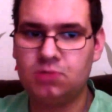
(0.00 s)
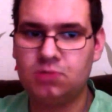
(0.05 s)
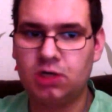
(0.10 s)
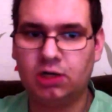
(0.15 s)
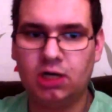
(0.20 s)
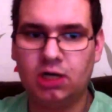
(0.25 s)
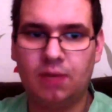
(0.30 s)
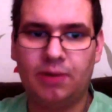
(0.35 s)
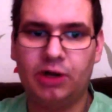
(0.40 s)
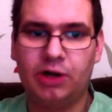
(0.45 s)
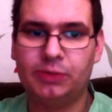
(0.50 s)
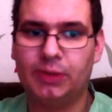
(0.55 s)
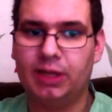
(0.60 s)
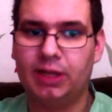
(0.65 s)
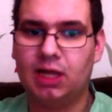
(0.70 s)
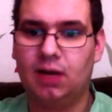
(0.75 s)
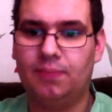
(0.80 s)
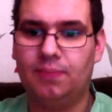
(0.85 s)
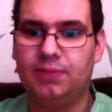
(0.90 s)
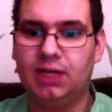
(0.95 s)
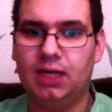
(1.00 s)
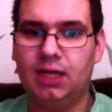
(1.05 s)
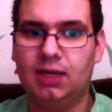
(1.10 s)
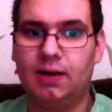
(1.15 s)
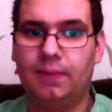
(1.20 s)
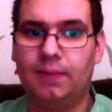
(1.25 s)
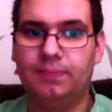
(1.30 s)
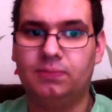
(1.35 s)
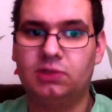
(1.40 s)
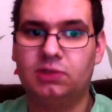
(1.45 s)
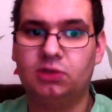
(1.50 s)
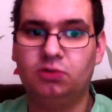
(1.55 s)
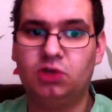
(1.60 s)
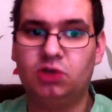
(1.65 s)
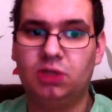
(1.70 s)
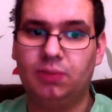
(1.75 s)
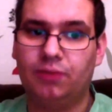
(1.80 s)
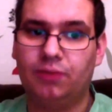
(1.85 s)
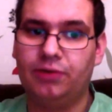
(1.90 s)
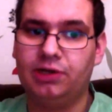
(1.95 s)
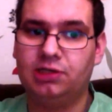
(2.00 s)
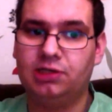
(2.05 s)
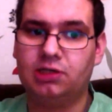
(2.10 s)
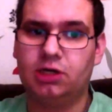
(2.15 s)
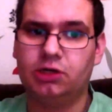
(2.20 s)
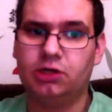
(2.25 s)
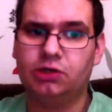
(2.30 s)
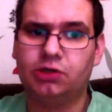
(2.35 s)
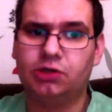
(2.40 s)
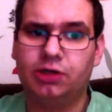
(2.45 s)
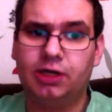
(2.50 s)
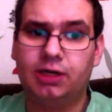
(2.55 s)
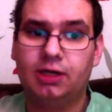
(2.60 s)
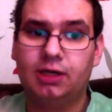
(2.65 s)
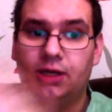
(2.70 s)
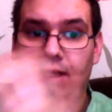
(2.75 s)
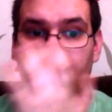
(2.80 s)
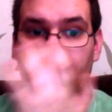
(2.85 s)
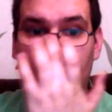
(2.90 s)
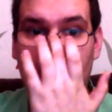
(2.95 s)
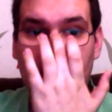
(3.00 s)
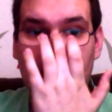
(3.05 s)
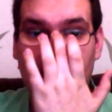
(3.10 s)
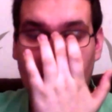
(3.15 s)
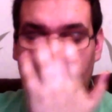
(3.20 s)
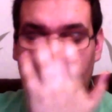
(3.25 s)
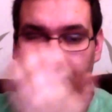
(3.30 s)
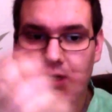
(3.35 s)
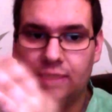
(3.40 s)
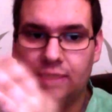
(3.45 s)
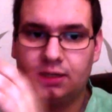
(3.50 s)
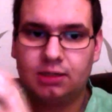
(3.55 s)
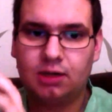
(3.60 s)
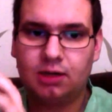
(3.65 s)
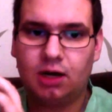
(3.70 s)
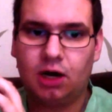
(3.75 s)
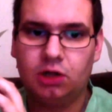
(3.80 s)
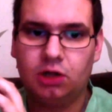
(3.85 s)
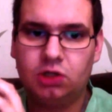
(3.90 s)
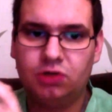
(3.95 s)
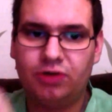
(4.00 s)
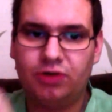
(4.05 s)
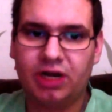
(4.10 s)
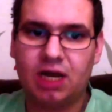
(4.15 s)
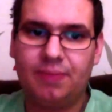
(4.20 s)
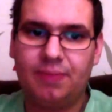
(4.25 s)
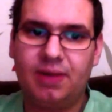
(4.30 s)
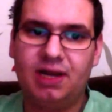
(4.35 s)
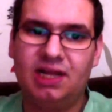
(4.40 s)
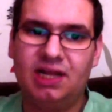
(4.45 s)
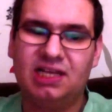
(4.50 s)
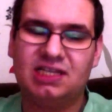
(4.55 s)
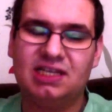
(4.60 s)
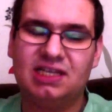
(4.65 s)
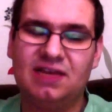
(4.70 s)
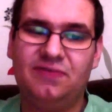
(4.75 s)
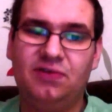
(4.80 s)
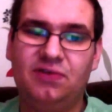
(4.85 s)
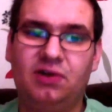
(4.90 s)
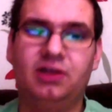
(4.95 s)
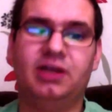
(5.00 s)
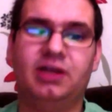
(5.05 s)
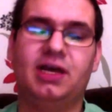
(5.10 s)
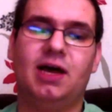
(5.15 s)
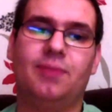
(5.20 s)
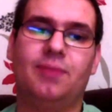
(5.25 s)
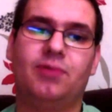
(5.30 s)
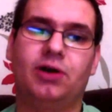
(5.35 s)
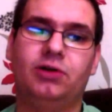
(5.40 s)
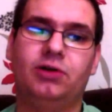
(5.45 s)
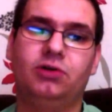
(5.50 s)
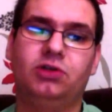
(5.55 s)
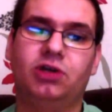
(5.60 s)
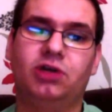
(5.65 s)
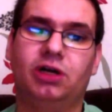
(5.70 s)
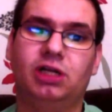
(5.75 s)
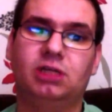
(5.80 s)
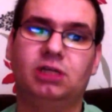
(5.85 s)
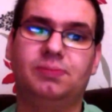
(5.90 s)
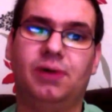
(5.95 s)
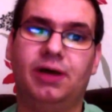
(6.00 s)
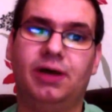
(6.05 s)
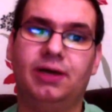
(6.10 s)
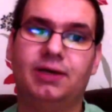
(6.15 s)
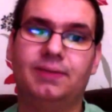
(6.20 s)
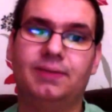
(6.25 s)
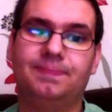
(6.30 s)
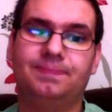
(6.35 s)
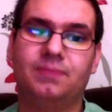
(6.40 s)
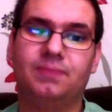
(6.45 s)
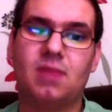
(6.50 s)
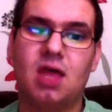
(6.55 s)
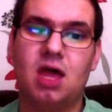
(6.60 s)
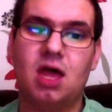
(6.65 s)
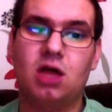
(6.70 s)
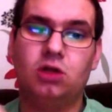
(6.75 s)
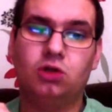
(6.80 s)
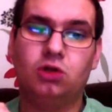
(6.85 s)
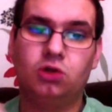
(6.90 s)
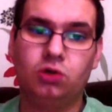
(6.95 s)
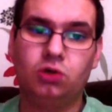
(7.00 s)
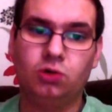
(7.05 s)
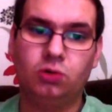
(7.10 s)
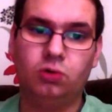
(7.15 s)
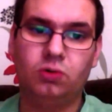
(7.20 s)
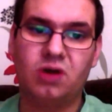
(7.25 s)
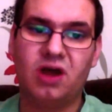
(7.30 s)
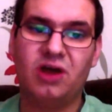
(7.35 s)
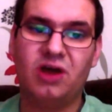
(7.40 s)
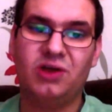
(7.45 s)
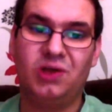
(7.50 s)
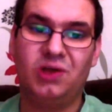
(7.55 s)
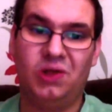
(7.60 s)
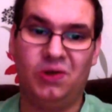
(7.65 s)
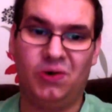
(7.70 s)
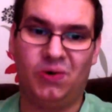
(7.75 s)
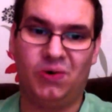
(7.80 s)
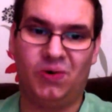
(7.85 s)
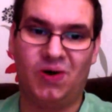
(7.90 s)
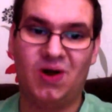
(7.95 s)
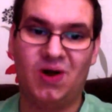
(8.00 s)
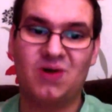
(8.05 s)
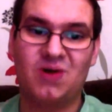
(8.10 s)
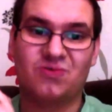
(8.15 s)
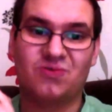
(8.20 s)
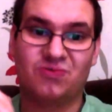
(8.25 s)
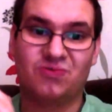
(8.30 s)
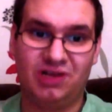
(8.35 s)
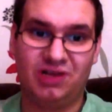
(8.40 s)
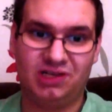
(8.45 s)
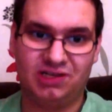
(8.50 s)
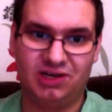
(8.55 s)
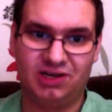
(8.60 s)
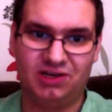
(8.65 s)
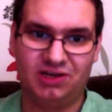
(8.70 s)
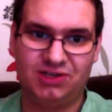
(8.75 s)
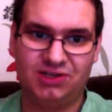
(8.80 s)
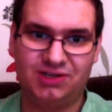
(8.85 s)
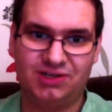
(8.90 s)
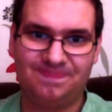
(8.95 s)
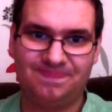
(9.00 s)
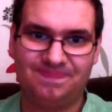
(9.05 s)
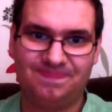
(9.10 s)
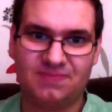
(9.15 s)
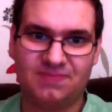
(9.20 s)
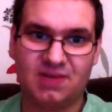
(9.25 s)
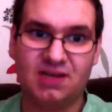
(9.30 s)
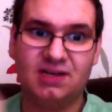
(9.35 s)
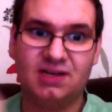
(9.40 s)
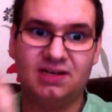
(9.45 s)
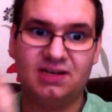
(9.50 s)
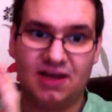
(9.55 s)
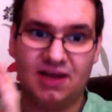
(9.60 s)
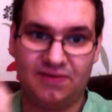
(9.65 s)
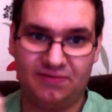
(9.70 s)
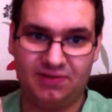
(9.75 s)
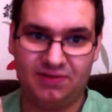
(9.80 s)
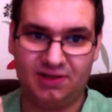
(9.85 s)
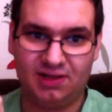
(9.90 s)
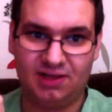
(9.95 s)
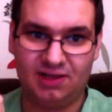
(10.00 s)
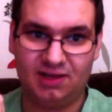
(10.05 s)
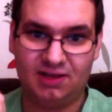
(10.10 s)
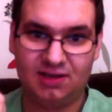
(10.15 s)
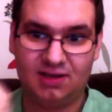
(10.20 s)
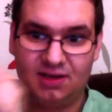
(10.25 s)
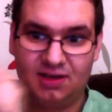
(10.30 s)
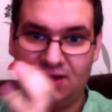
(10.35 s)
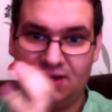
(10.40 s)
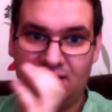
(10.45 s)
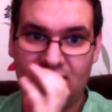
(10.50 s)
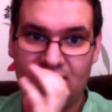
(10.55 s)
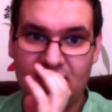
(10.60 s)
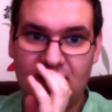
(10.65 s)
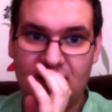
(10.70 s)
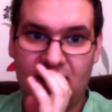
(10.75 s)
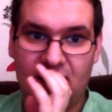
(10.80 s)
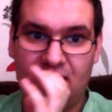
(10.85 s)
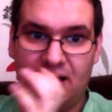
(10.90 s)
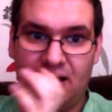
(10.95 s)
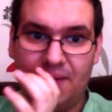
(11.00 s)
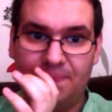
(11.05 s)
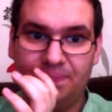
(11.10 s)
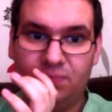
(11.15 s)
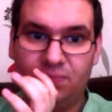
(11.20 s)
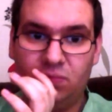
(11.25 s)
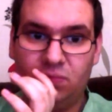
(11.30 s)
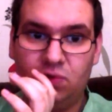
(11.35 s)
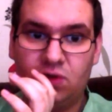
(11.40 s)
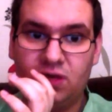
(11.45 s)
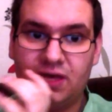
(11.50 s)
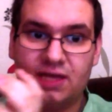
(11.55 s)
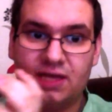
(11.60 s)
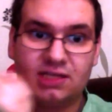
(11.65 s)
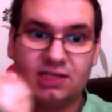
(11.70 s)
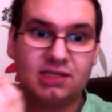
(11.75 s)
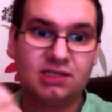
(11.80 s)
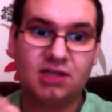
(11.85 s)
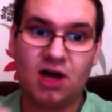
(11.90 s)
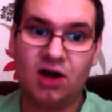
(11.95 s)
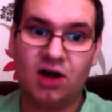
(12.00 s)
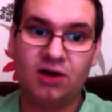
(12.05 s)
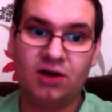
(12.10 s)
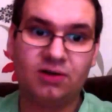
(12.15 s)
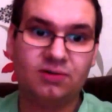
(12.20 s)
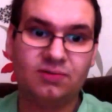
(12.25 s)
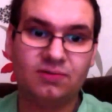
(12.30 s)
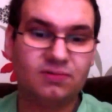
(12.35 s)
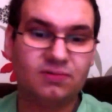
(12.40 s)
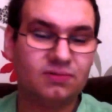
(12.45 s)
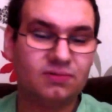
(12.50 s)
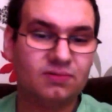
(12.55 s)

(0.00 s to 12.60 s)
don't know much about the company. I'm still doing my research on it, and I do recommend this if you're going to get a brand new Chinese bike. Do your research, definitely. You can get stung